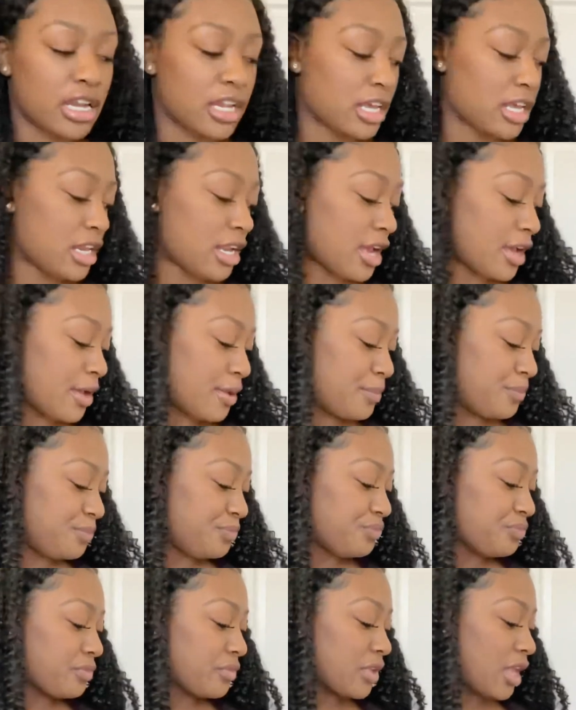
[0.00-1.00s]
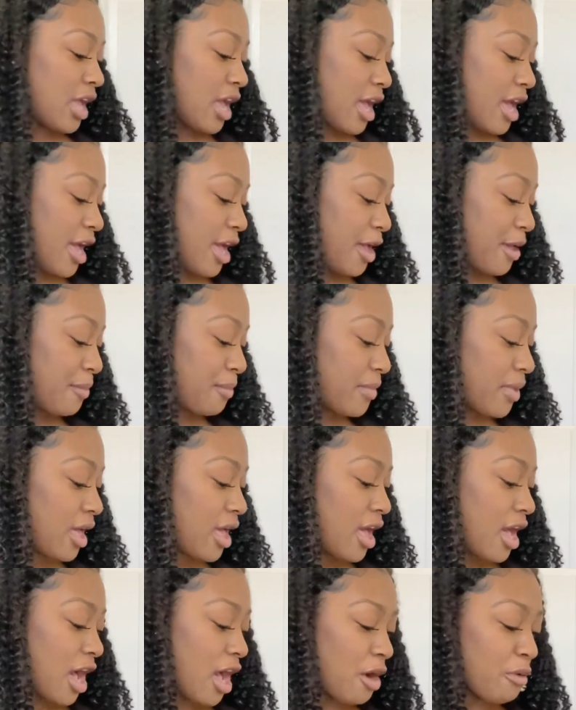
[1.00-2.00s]
up.
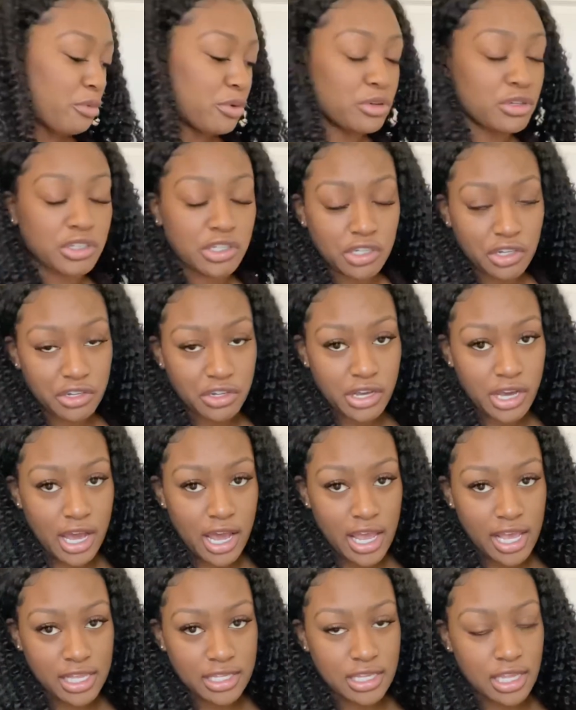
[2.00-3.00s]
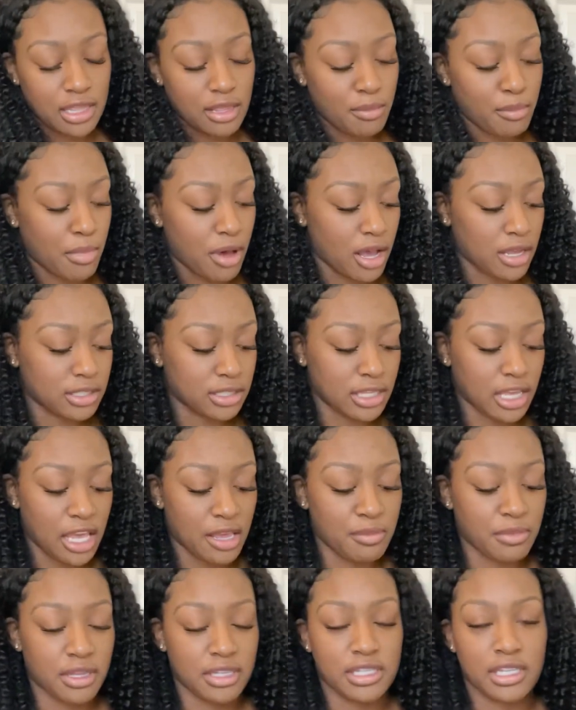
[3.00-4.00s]
I will show you guys that the box came
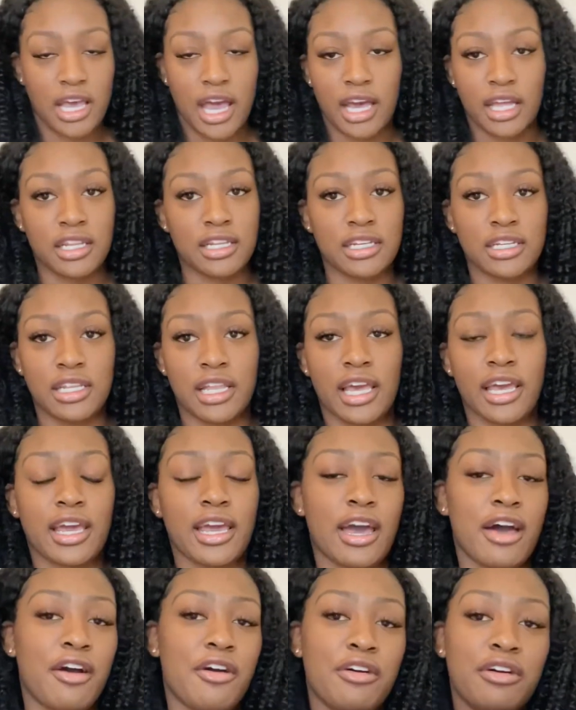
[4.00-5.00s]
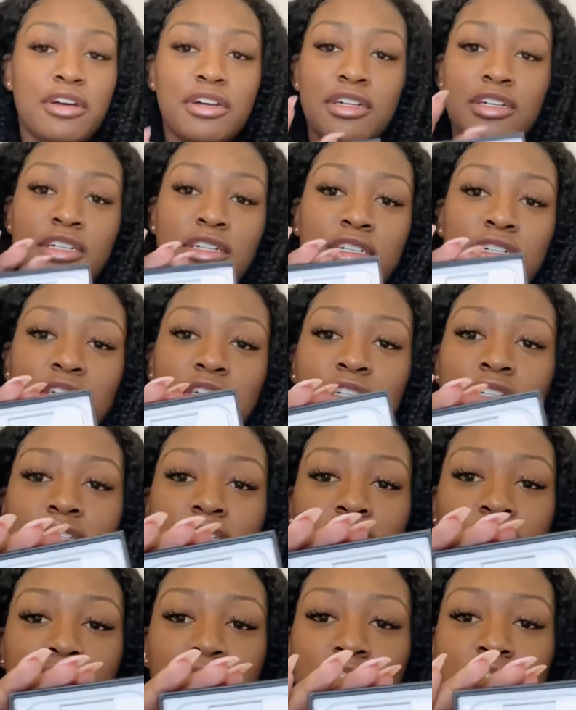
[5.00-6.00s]
exactly like how
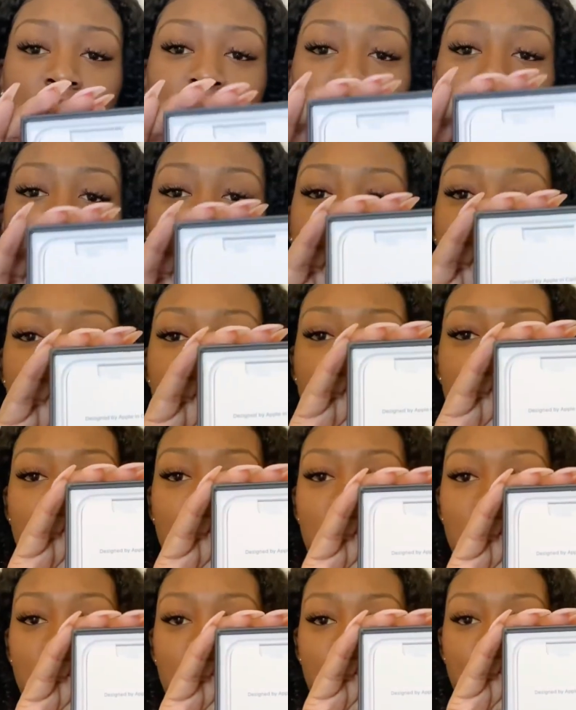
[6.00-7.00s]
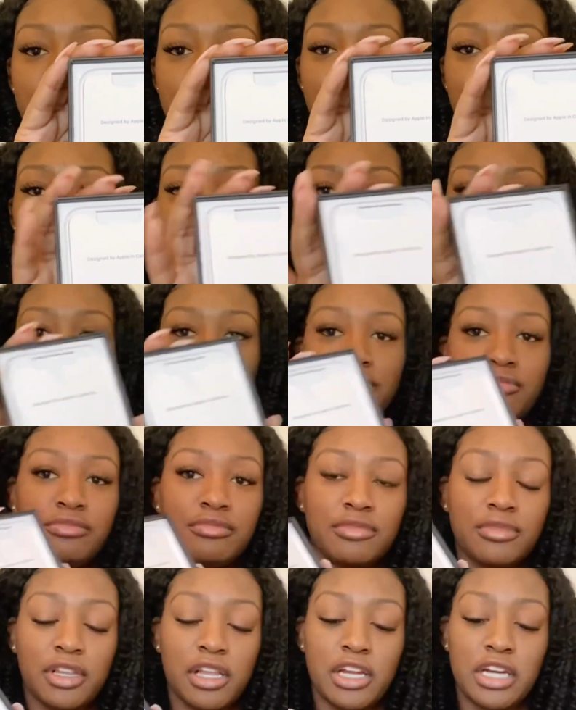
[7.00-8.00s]
they predicted it.
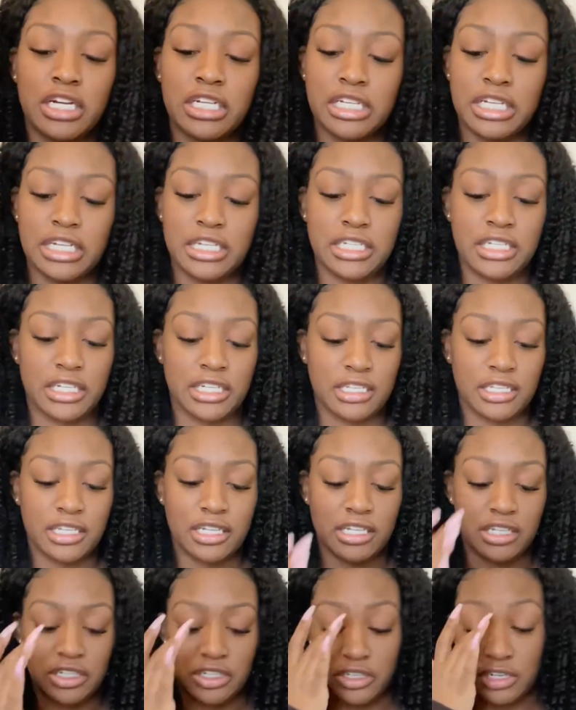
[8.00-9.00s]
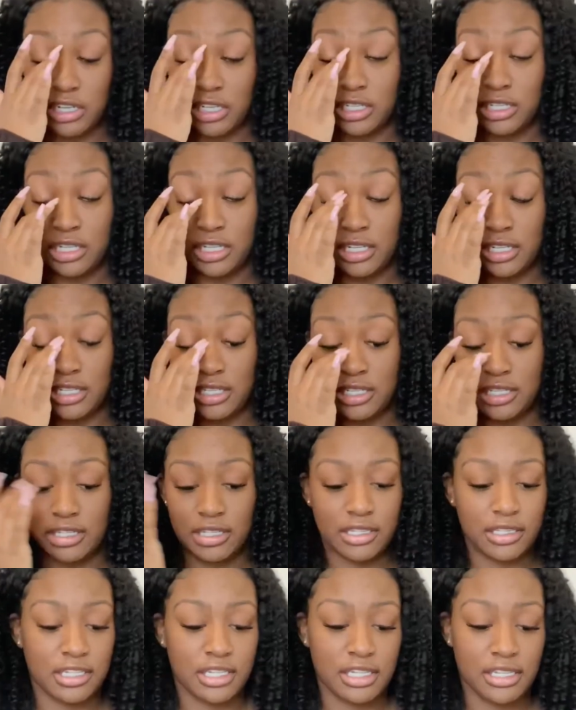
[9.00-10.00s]
Literally just instructions
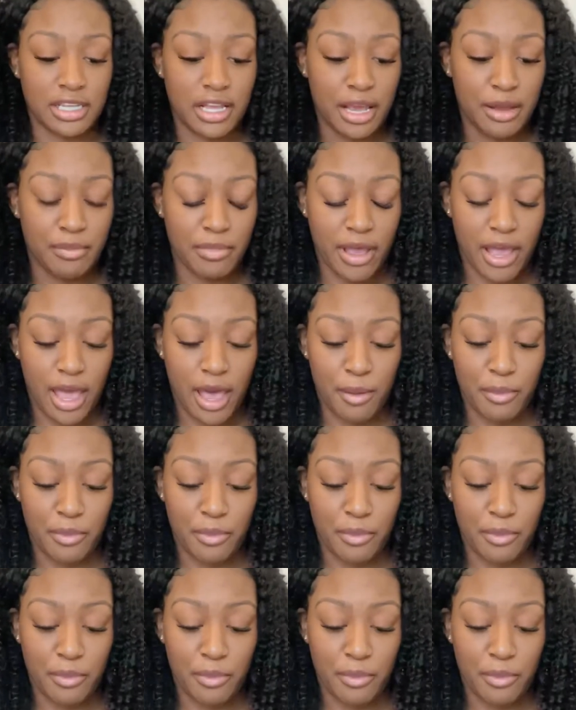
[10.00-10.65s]
designed by Apple in